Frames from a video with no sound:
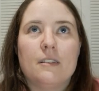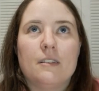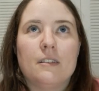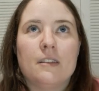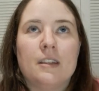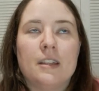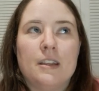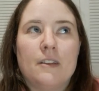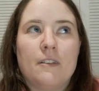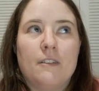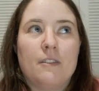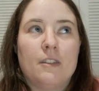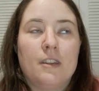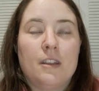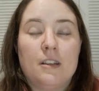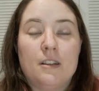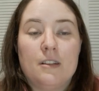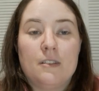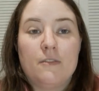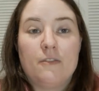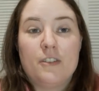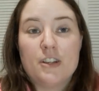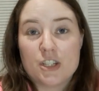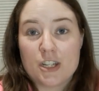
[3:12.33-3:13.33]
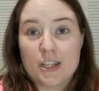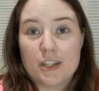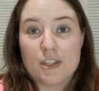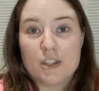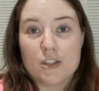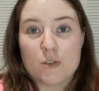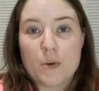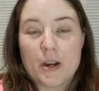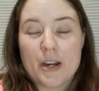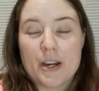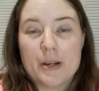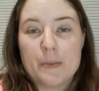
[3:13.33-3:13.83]
the fish at this
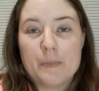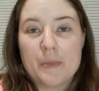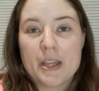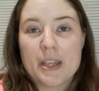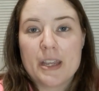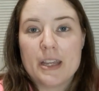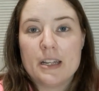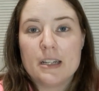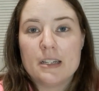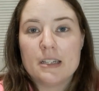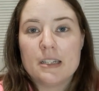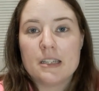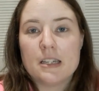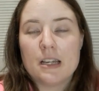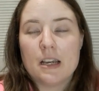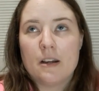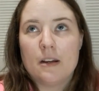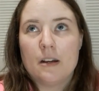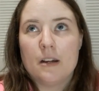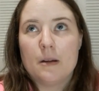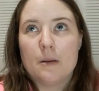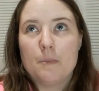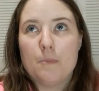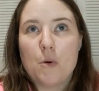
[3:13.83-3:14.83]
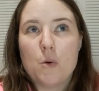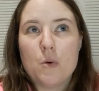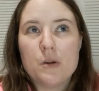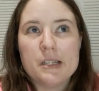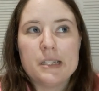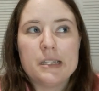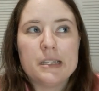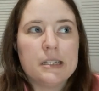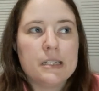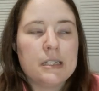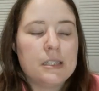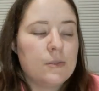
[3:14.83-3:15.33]
aquarium, they get
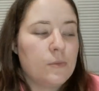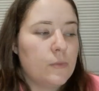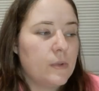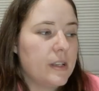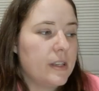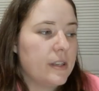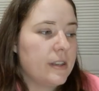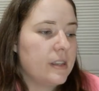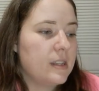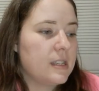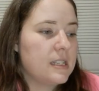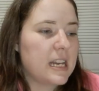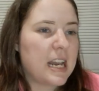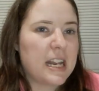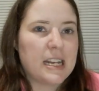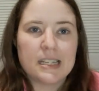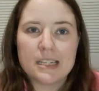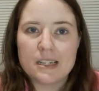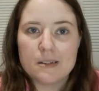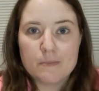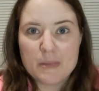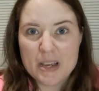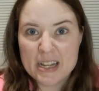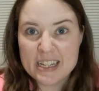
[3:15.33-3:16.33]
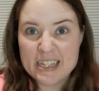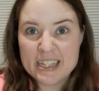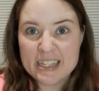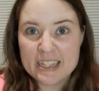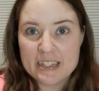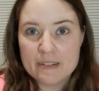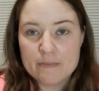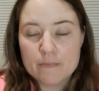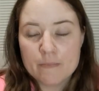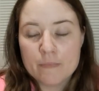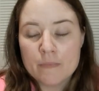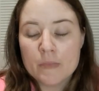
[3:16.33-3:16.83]
poisoned with tainted
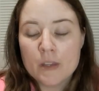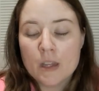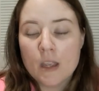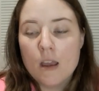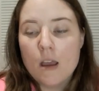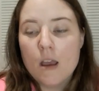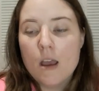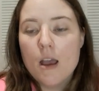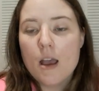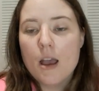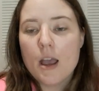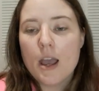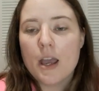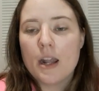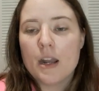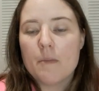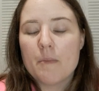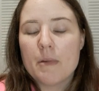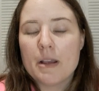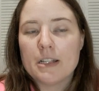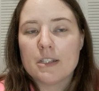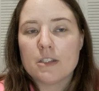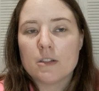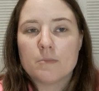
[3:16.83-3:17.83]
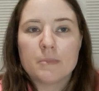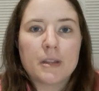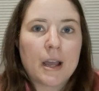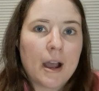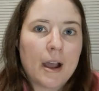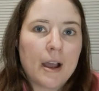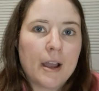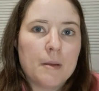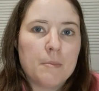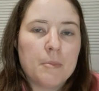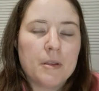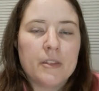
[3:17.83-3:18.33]
medicine. And it makes them
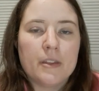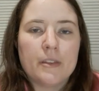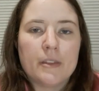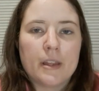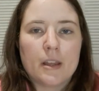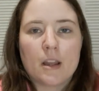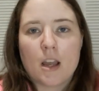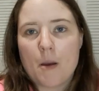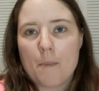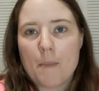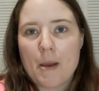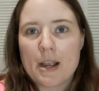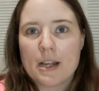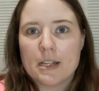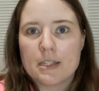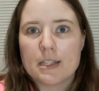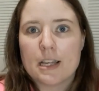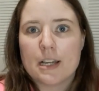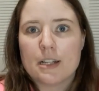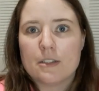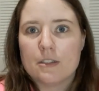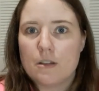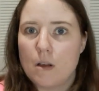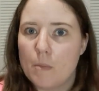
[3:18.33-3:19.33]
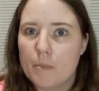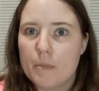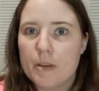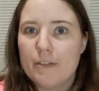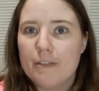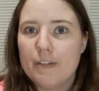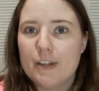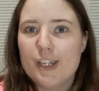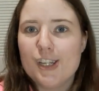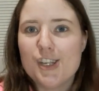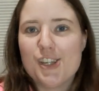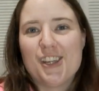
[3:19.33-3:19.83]
die, but then they come back as like zombie
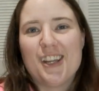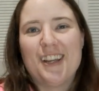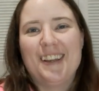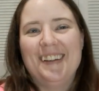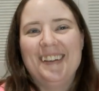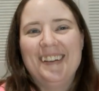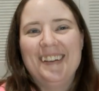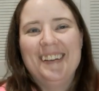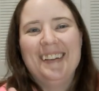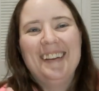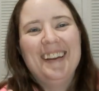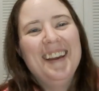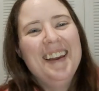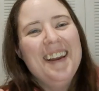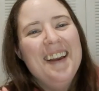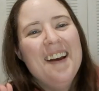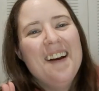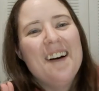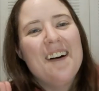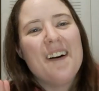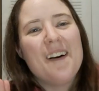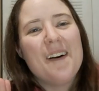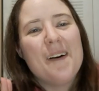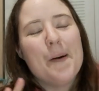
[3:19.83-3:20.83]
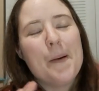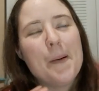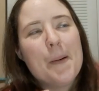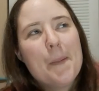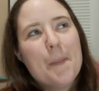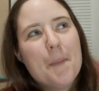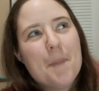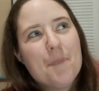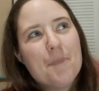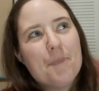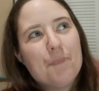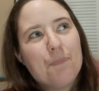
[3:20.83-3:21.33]
fish.
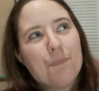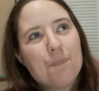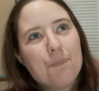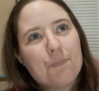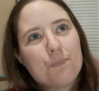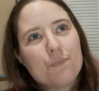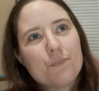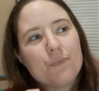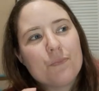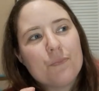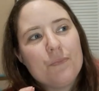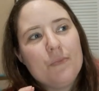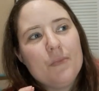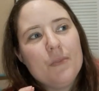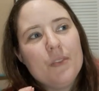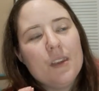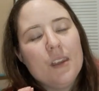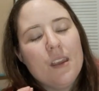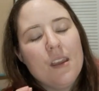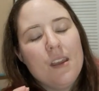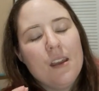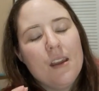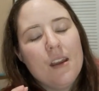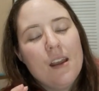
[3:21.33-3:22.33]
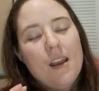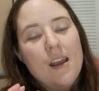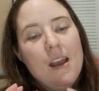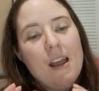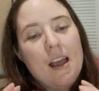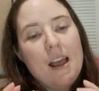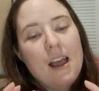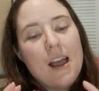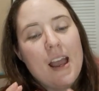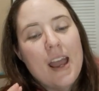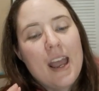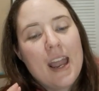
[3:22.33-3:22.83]

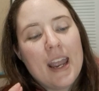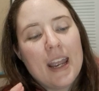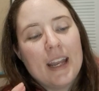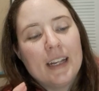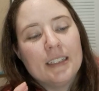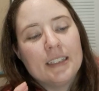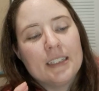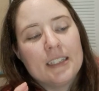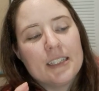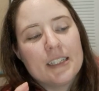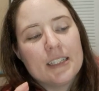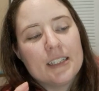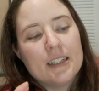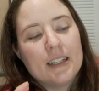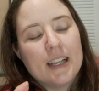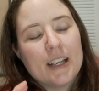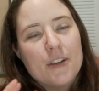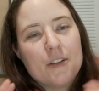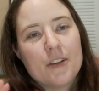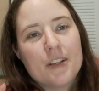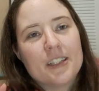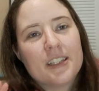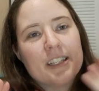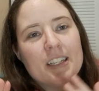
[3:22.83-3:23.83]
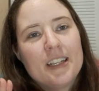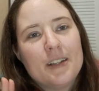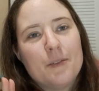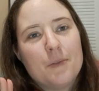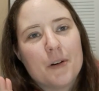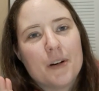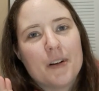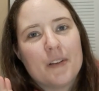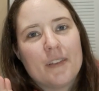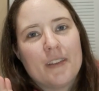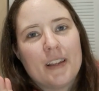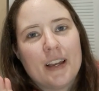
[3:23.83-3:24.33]
And like you can see
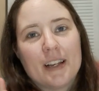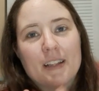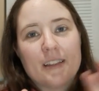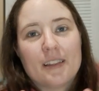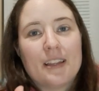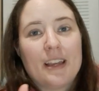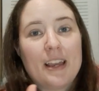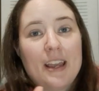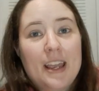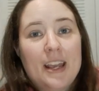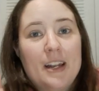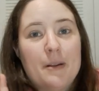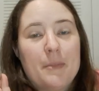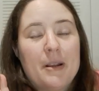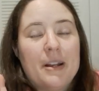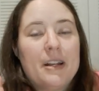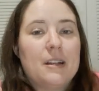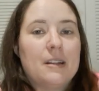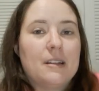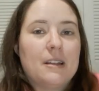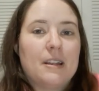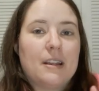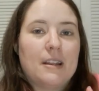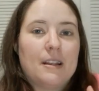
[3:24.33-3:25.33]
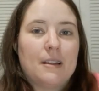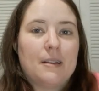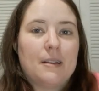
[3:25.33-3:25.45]
where like the animated